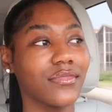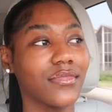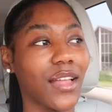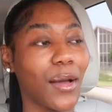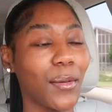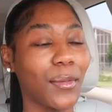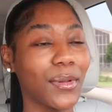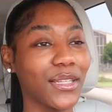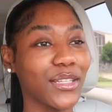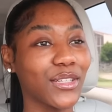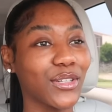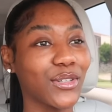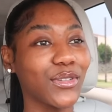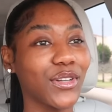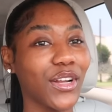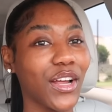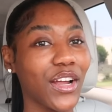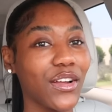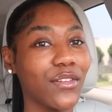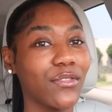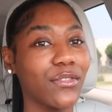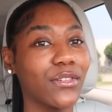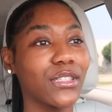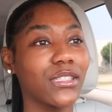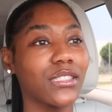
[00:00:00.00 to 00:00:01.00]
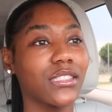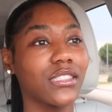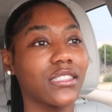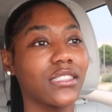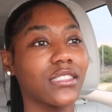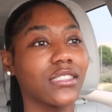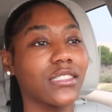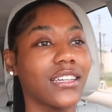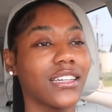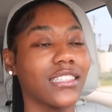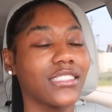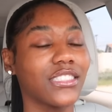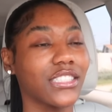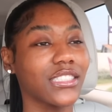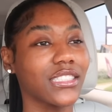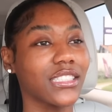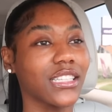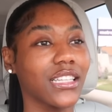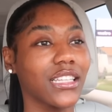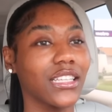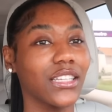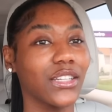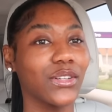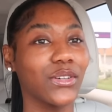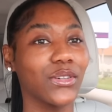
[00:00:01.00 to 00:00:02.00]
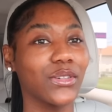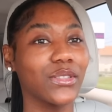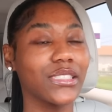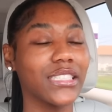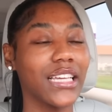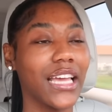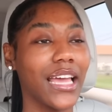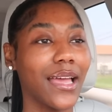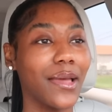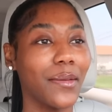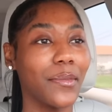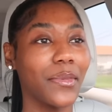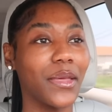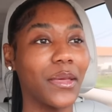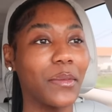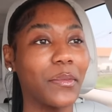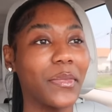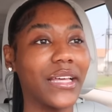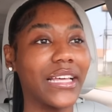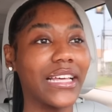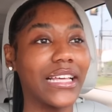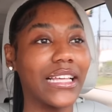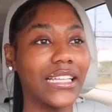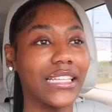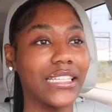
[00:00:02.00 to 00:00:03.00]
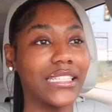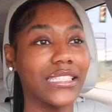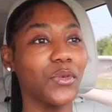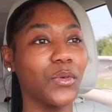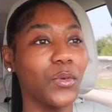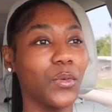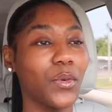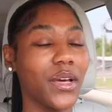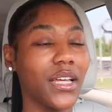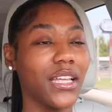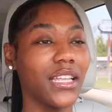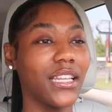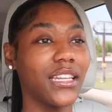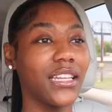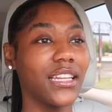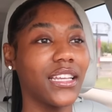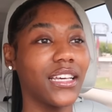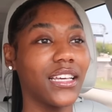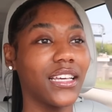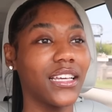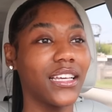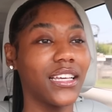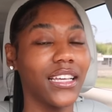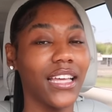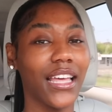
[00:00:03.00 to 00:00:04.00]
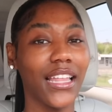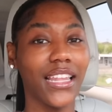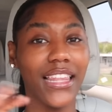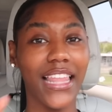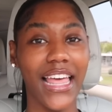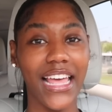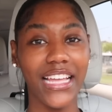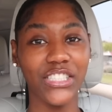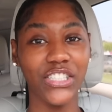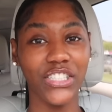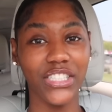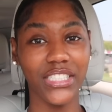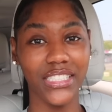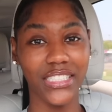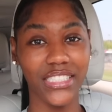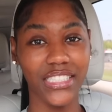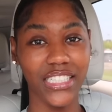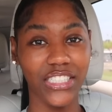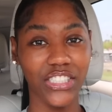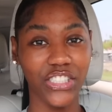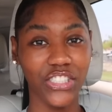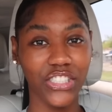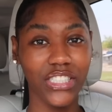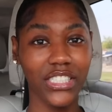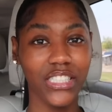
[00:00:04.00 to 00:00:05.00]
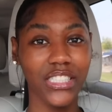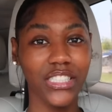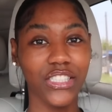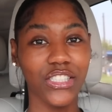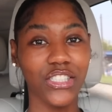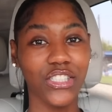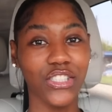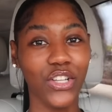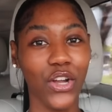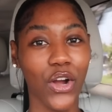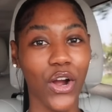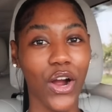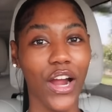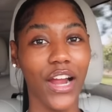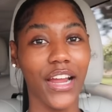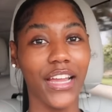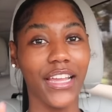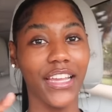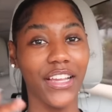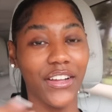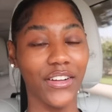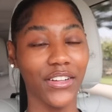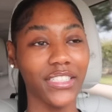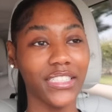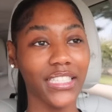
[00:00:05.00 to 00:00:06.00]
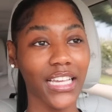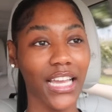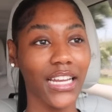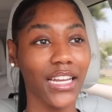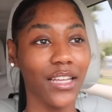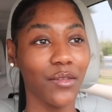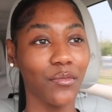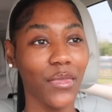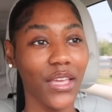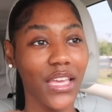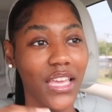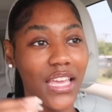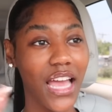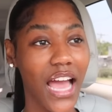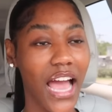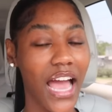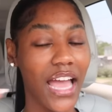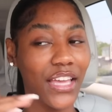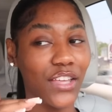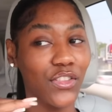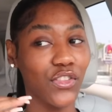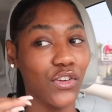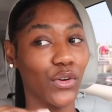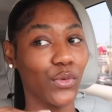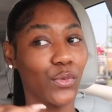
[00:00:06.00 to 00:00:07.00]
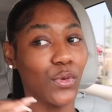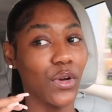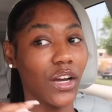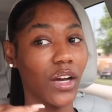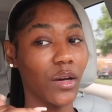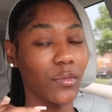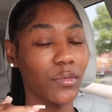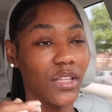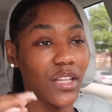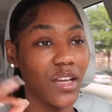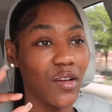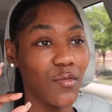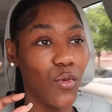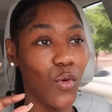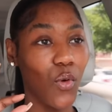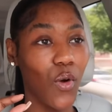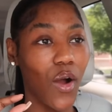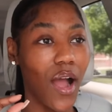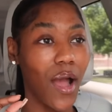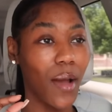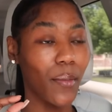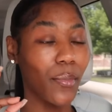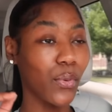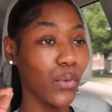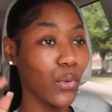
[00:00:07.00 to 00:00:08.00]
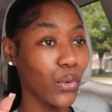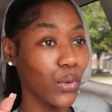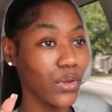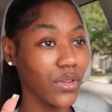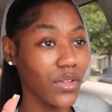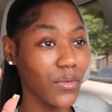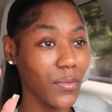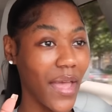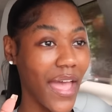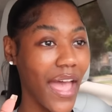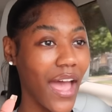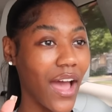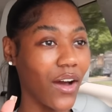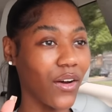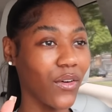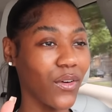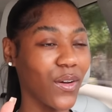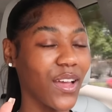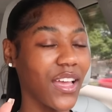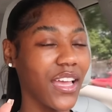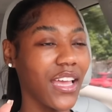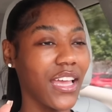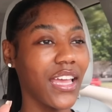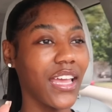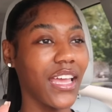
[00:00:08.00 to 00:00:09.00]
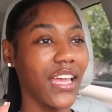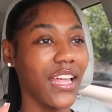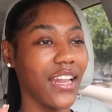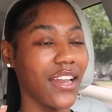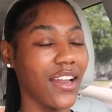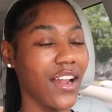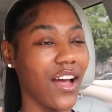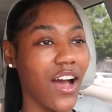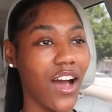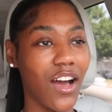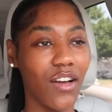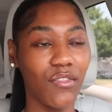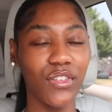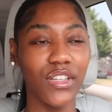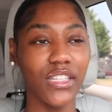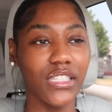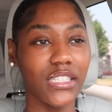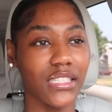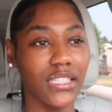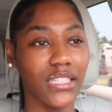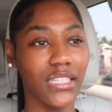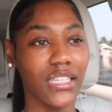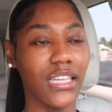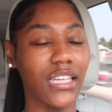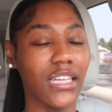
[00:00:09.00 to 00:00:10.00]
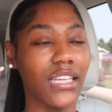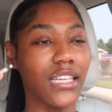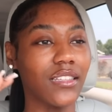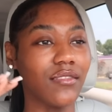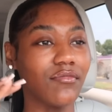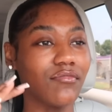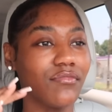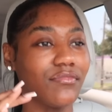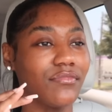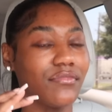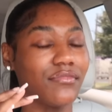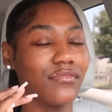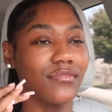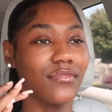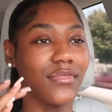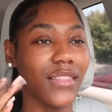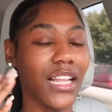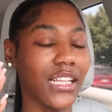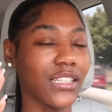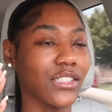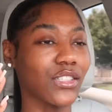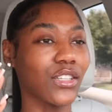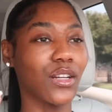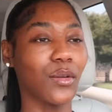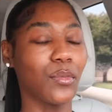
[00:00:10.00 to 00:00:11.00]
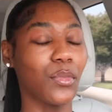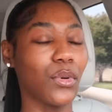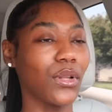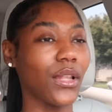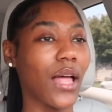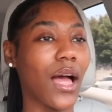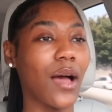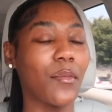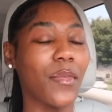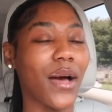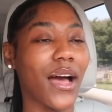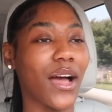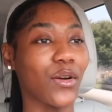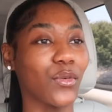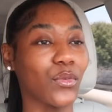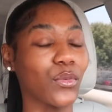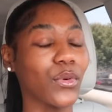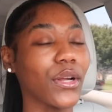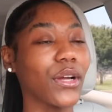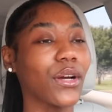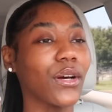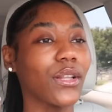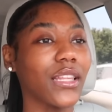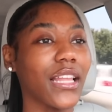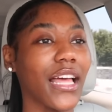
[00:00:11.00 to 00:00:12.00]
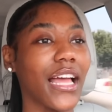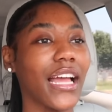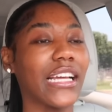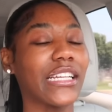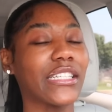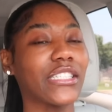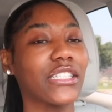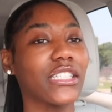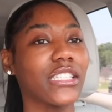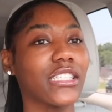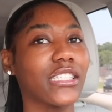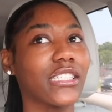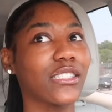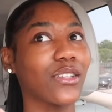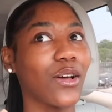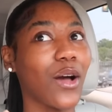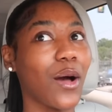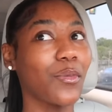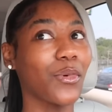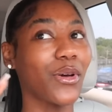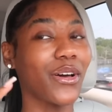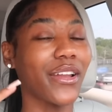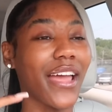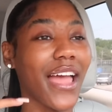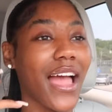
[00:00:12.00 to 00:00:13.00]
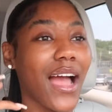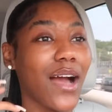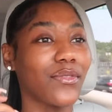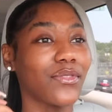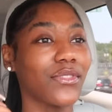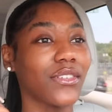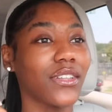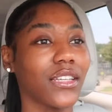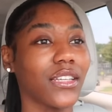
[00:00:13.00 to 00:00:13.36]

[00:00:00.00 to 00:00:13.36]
i'm a little nervous just a little tad bit because when lash extensions start irritating me i either rub them or i pull them out and obviously that's gonna pull out my real lashes so i'm gonna have